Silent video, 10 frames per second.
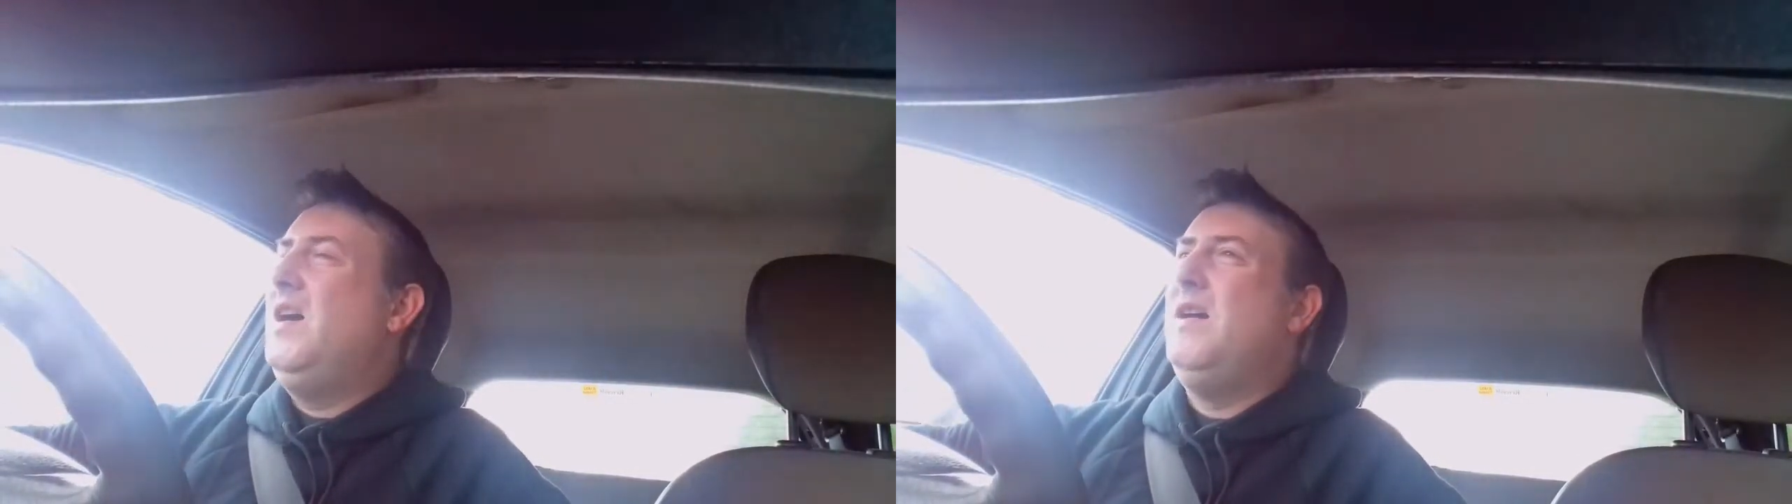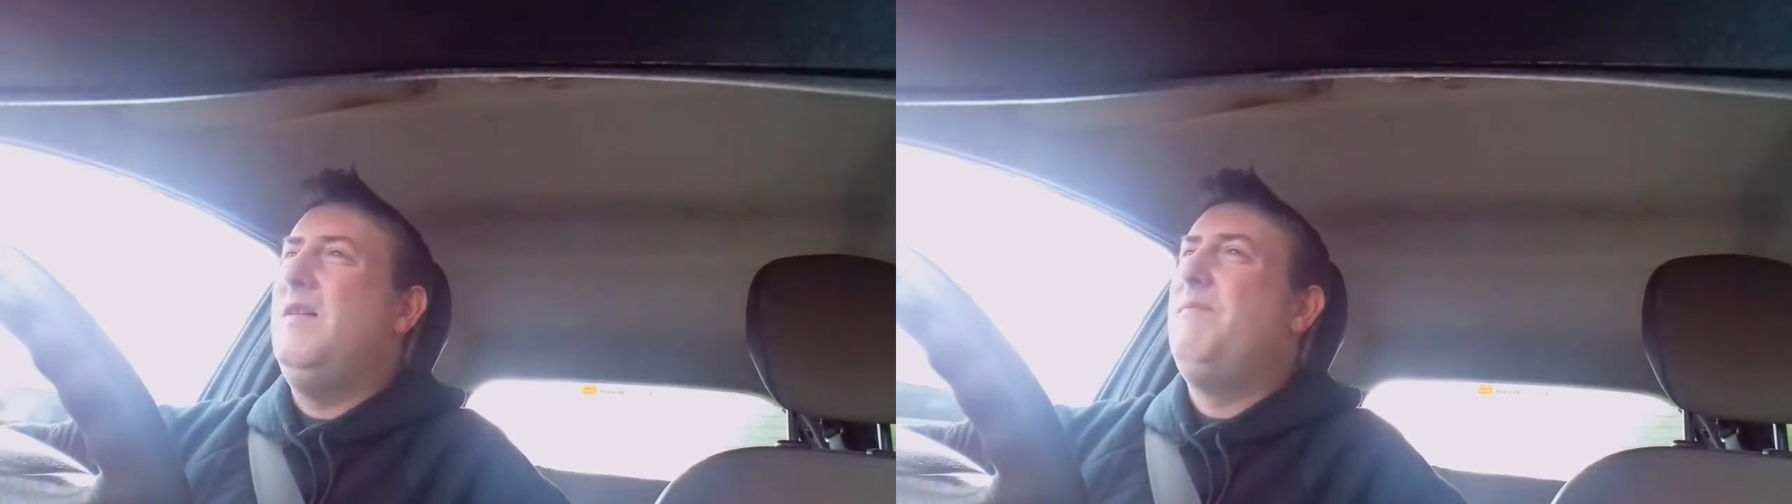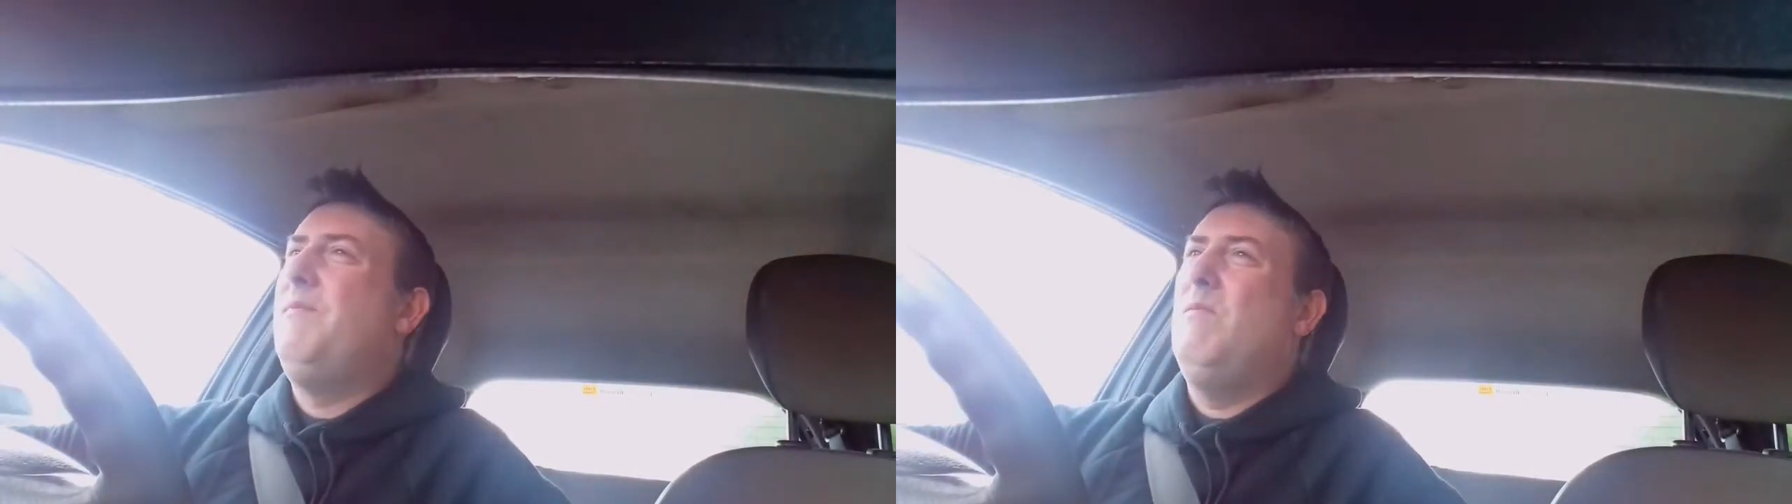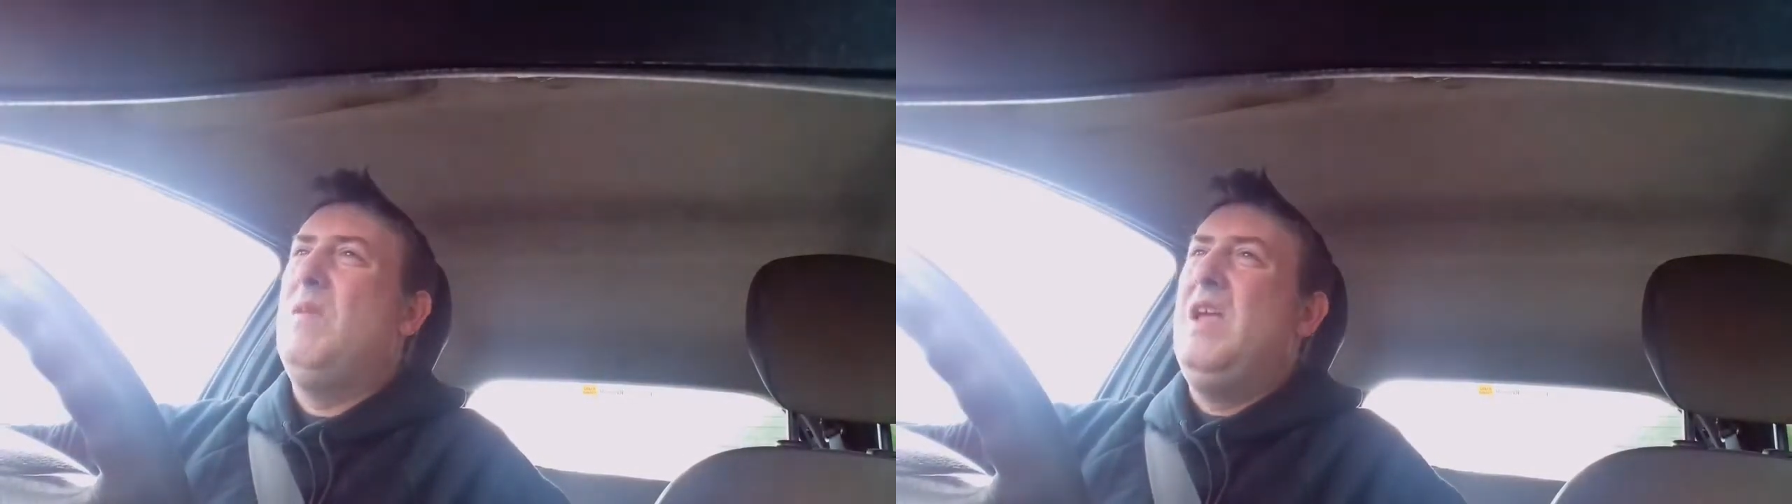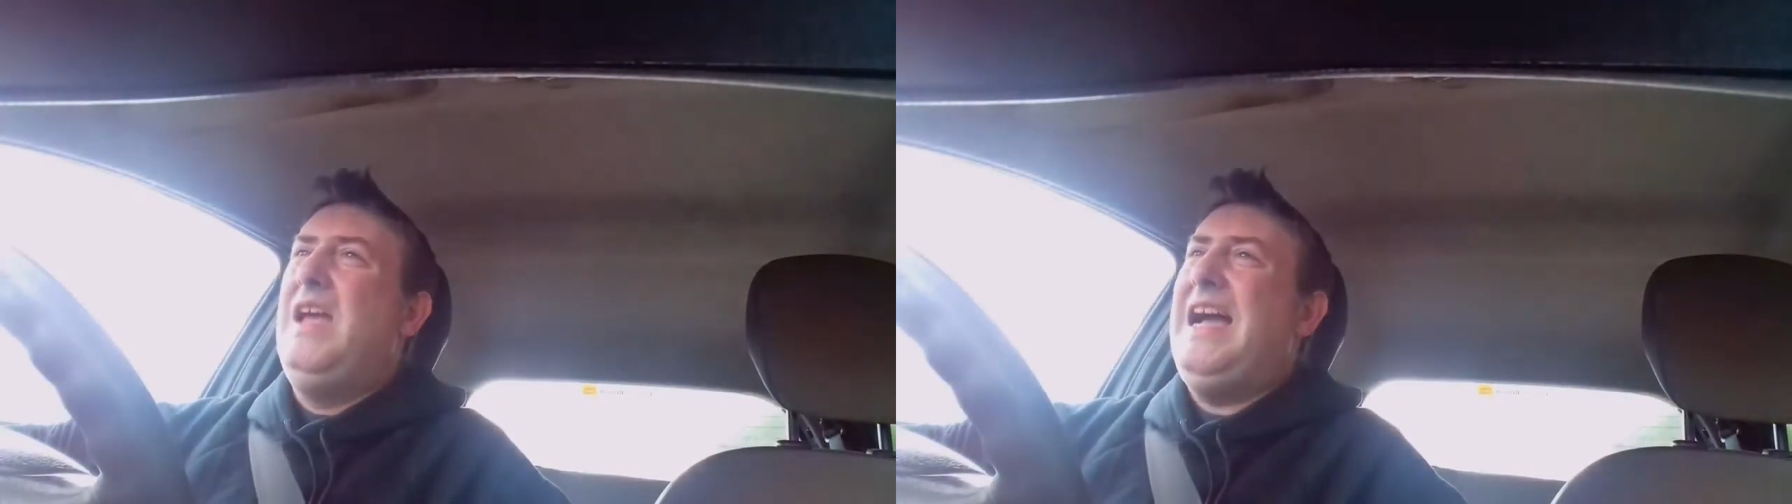Uh,
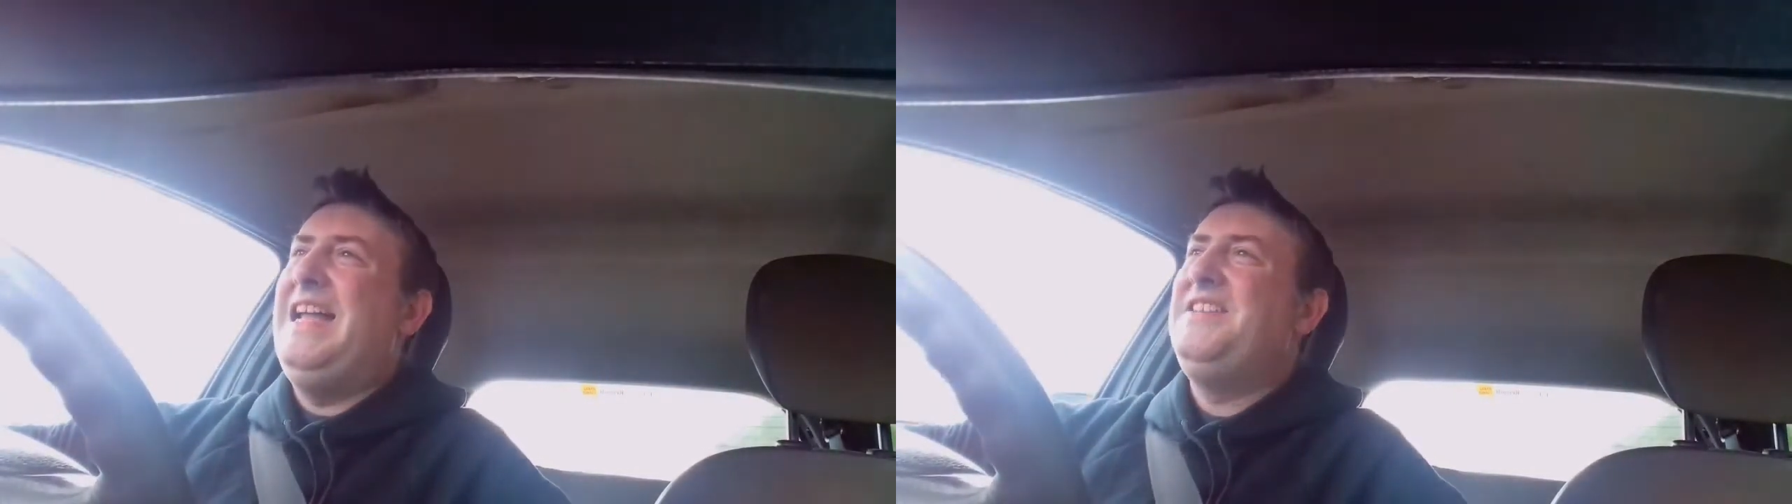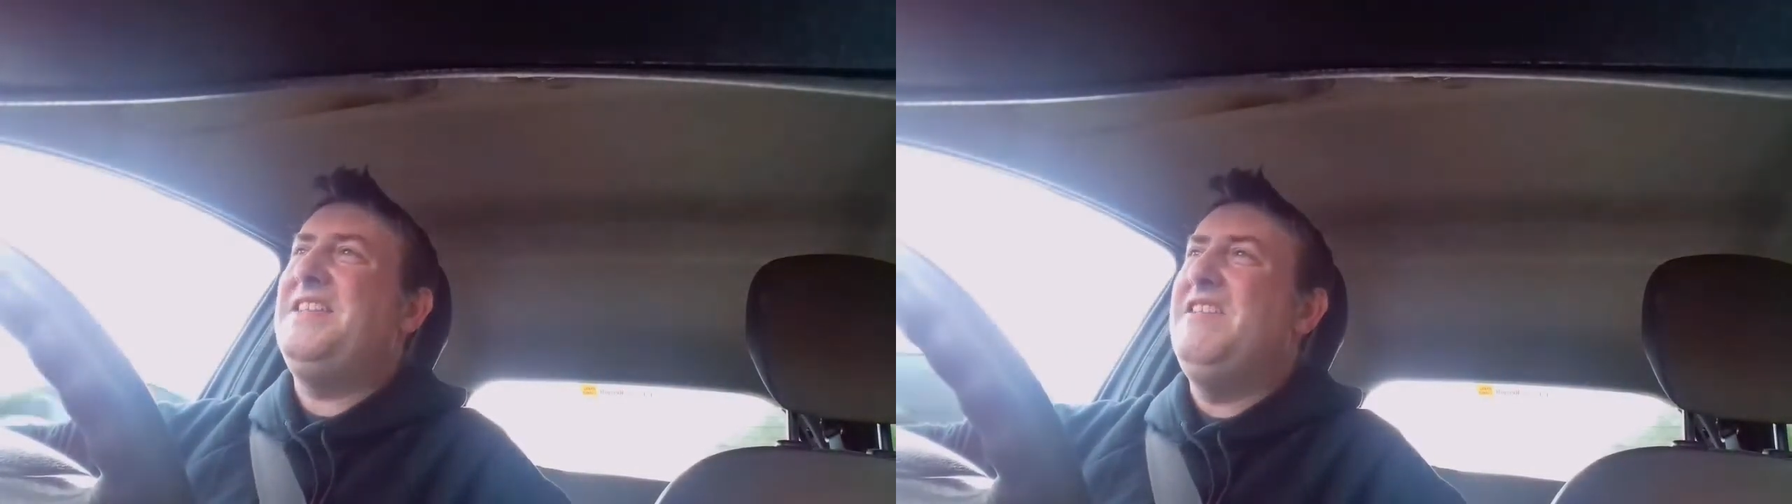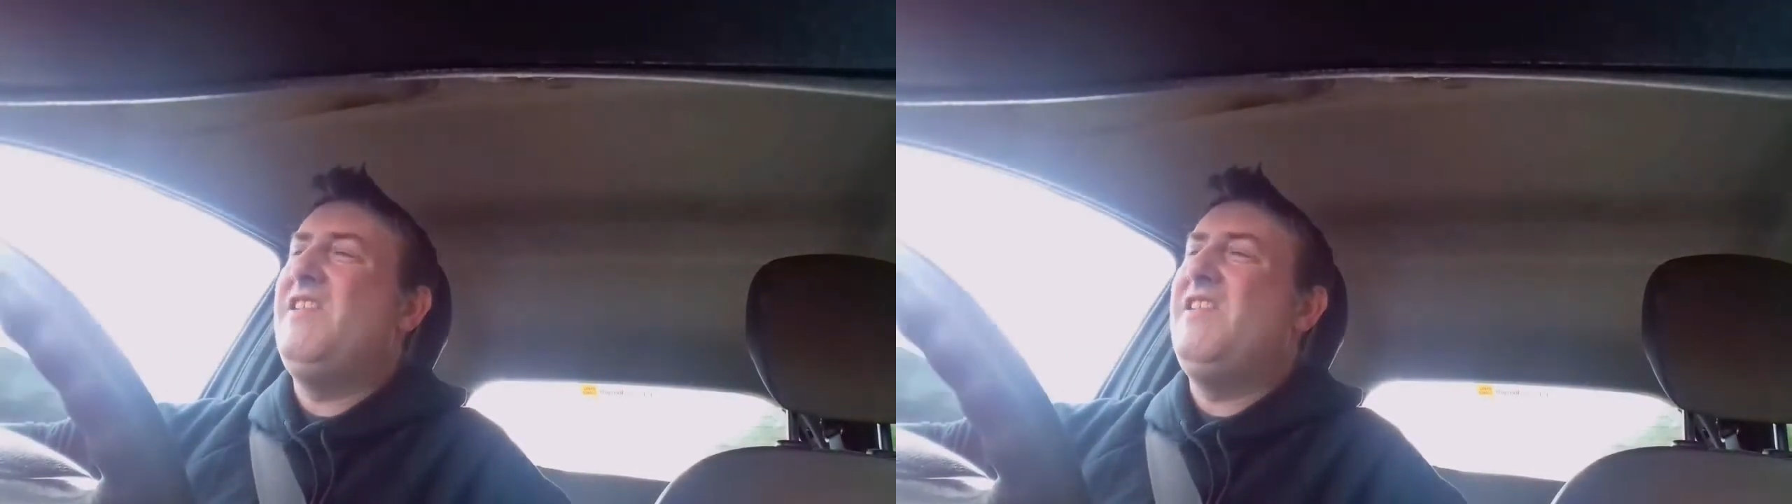and